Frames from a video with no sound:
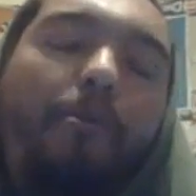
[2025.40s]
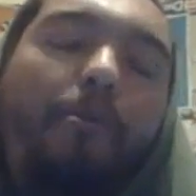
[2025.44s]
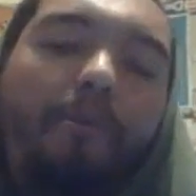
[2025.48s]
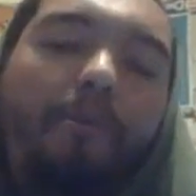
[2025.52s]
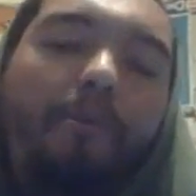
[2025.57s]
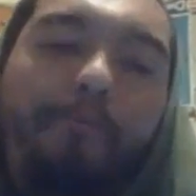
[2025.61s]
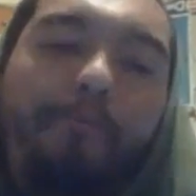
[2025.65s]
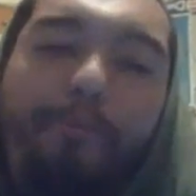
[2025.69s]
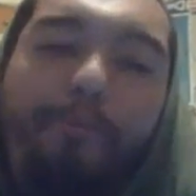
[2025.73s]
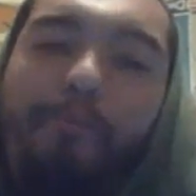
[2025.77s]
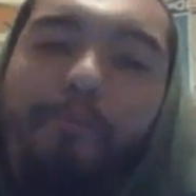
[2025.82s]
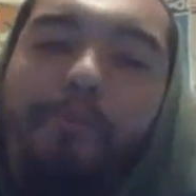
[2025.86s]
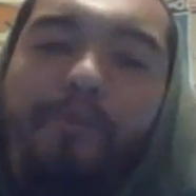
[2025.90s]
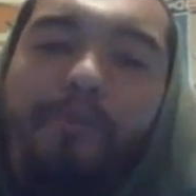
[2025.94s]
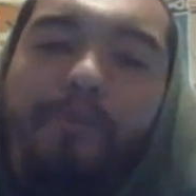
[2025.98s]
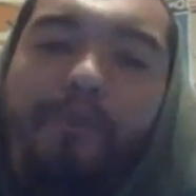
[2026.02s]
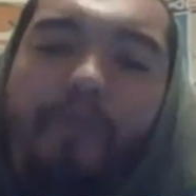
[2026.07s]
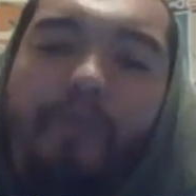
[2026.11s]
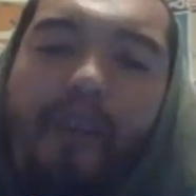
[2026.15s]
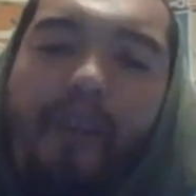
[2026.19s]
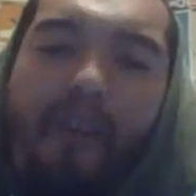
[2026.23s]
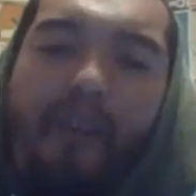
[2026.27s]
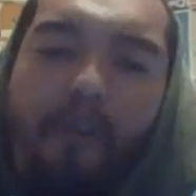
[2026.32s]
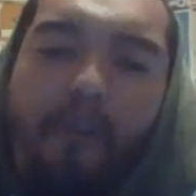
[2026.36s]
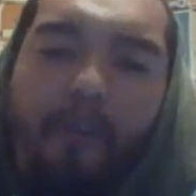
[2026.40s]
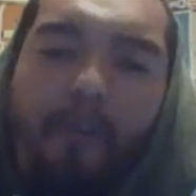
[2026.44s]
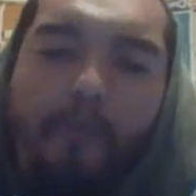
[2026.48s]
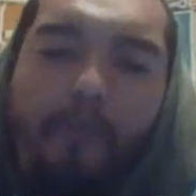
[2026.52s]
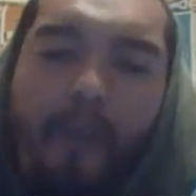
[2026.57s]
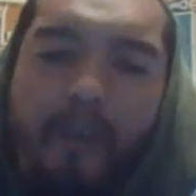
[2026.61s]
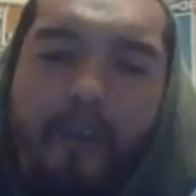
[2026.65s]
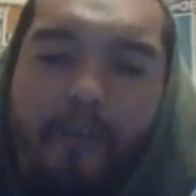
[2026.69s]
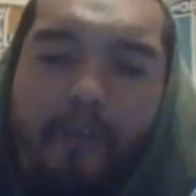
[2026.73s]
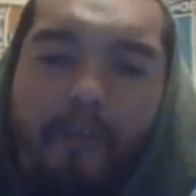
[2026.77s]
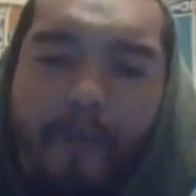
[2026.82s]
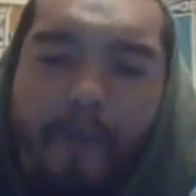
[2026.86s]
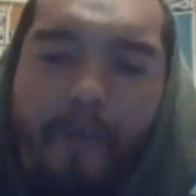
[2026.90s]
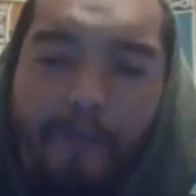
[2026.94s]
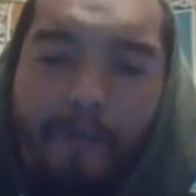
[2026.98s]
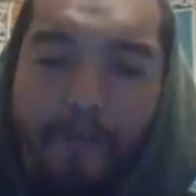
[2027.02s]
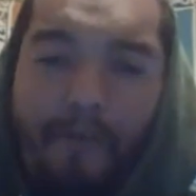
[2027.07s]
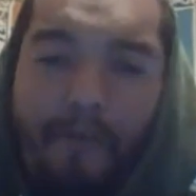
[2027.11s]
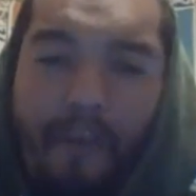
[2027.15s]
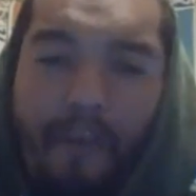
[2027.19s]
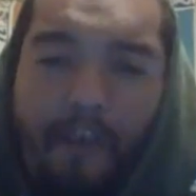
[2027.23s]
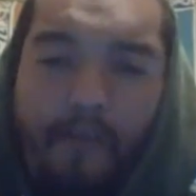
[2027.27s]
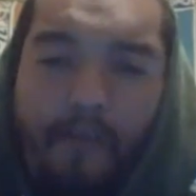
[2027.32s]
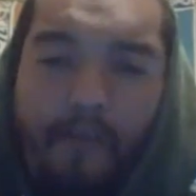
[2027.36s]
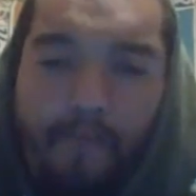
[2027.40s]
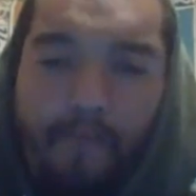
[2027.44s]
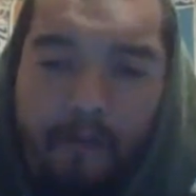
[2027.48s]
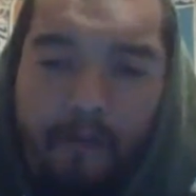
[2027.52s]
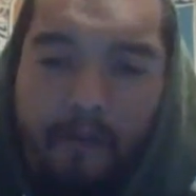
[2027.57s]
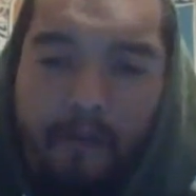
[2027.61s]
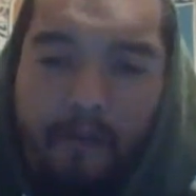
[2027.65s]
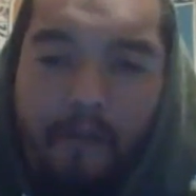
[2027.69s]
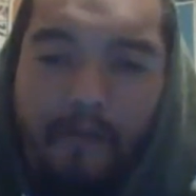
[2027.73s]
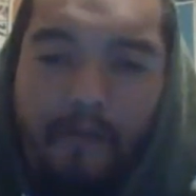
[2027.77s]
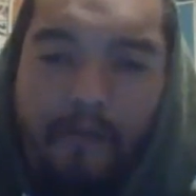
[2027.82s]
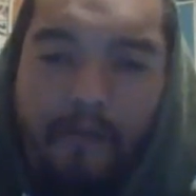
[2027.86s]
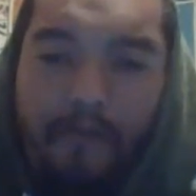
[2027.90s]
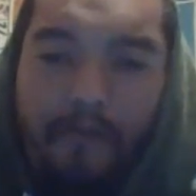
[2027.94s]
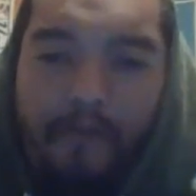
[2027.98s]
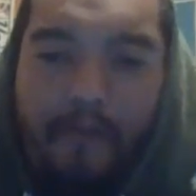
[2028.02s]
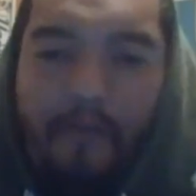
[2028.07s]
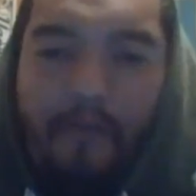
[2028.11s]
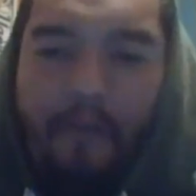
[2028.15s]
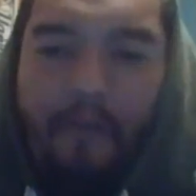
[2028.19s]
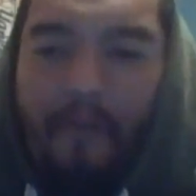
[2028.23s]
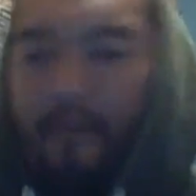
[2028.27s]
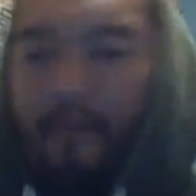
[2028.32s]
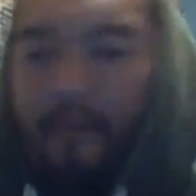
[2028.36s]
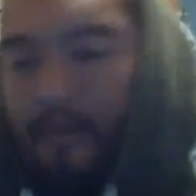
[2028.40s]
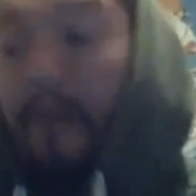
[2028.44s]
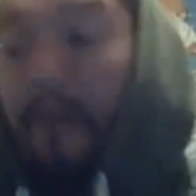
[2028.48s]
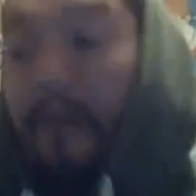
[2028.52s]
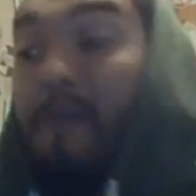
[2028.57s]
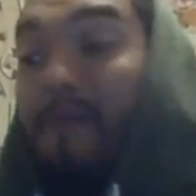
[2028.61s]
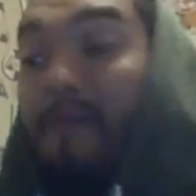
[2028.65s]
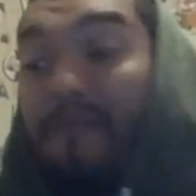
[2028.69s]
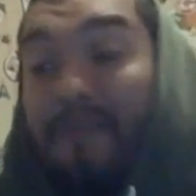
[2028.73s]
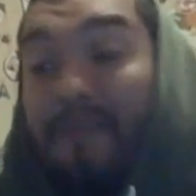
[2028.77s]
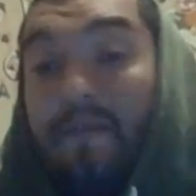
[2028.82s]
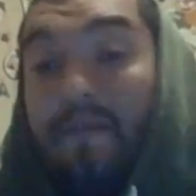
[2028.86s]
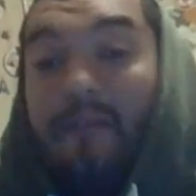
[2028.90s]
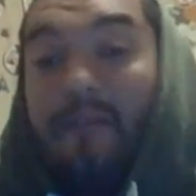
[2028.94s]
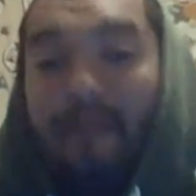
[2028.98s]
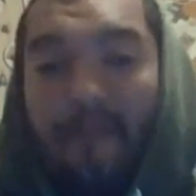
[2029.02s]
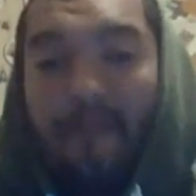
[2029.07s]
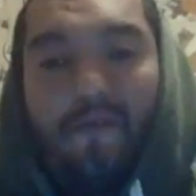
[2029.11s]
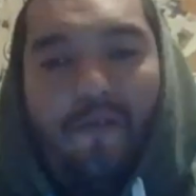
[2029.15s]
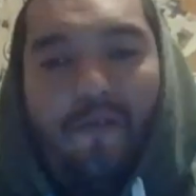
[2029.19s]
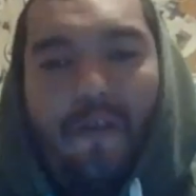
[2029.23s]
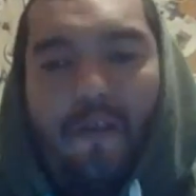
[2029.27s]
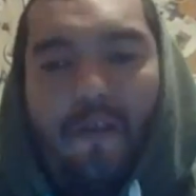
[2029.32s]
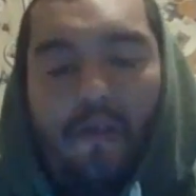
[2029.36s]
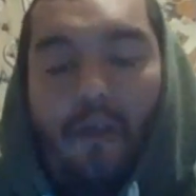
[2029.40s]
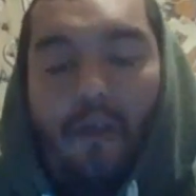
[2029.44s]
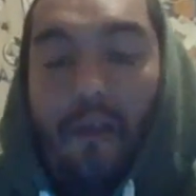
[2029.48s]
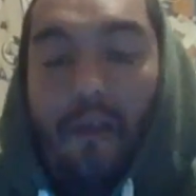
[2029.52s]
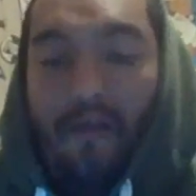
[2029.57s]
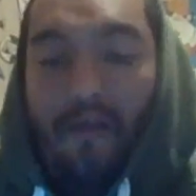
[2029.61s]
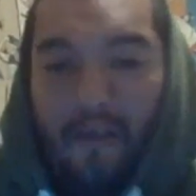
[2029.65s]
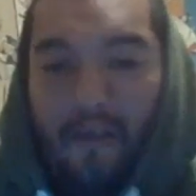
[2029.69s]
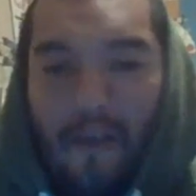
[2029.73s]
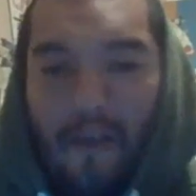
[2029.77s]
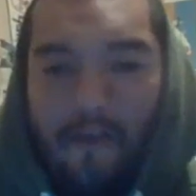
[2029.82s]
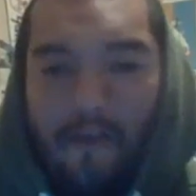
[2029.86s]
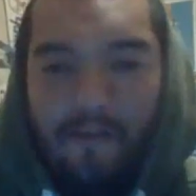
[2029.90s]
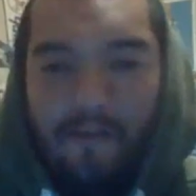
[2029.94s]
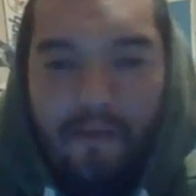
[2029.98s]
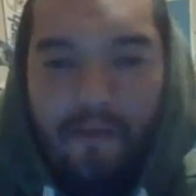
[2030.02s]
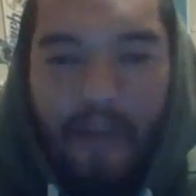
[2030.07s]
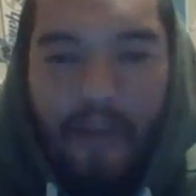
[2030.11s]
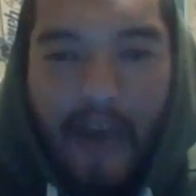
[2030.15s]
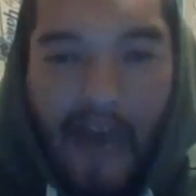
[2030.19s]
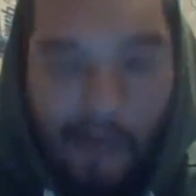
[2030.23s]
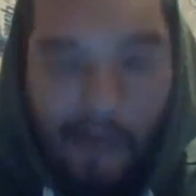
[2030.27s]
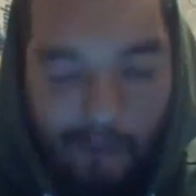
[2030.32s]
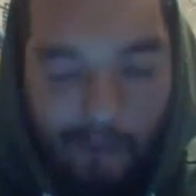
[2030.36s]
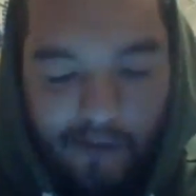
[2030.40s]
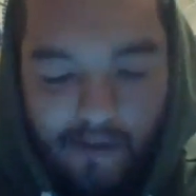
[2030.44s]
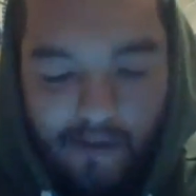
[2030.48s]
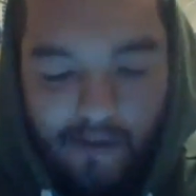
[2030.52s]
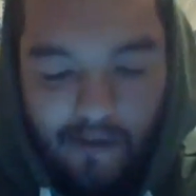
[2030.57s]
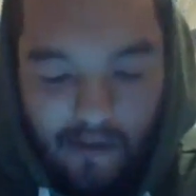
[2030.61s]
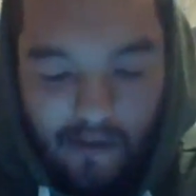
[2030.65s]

Ibushi, Kenny Omega, Wrestle Kingdom 12. And I thought that was going to happen.